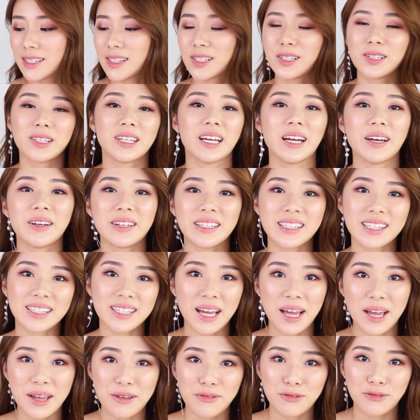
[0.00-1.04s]
so now it's
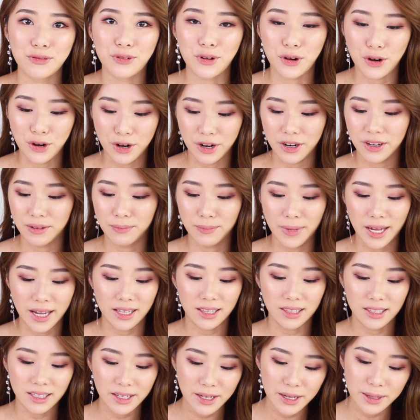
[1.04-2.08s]
time for my
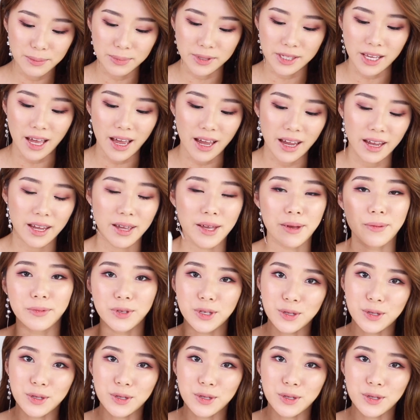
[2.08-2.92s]
lips. I am